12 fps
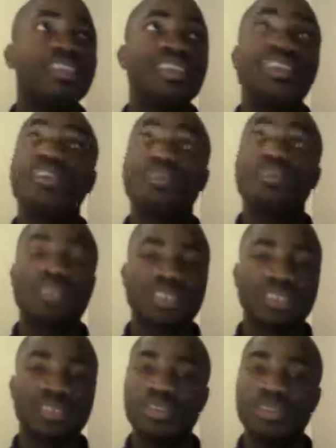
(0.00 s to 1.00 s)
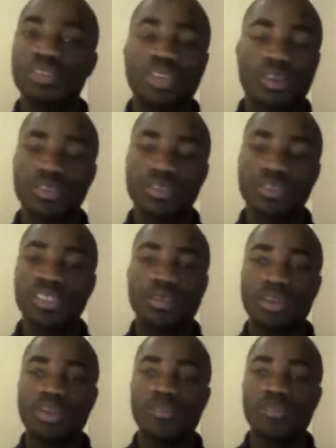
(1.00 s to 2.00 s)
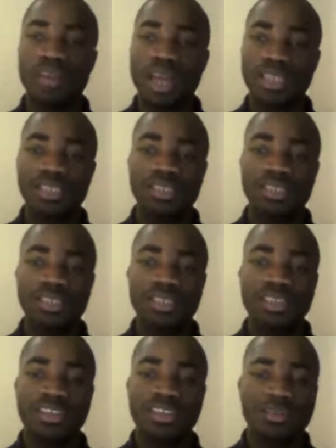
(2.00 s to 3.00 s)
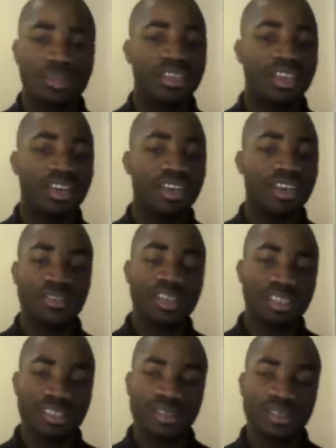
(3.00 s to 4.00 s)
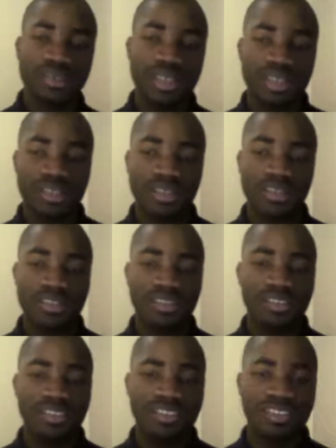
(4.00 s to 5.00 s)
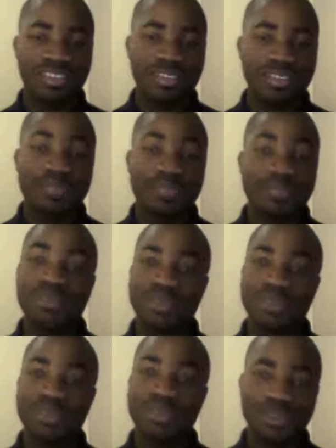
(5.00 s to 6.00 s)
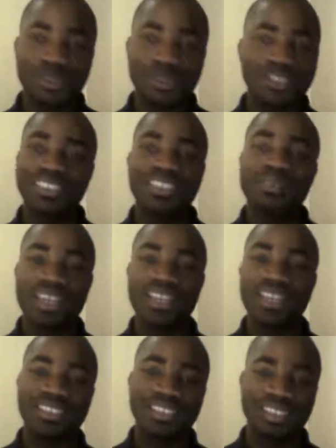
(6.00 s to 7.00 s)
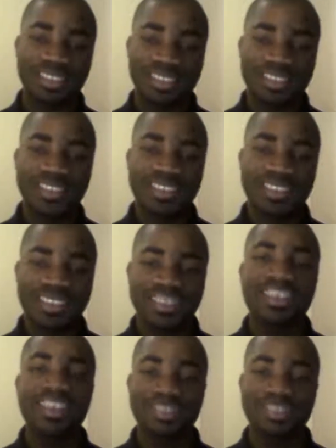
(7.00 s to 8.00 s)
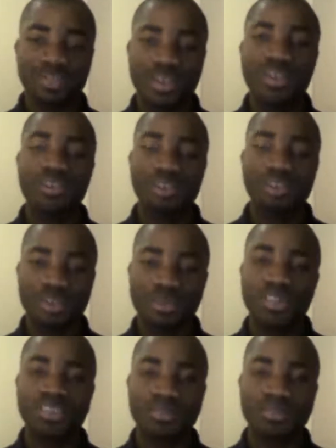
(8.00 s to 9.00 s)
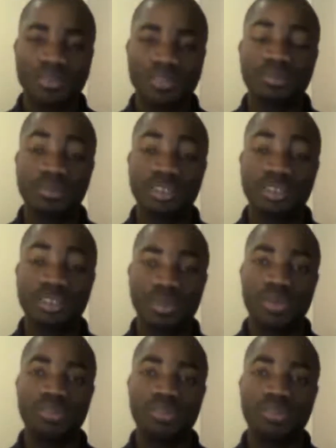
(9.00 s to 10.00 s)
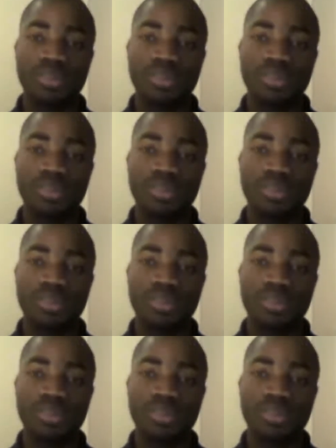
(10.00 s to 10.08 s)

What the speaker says: in offices, even though the offices are made of glasses, but there are a lot of curtains around there? Because behind the curtain is where corruption breeds well.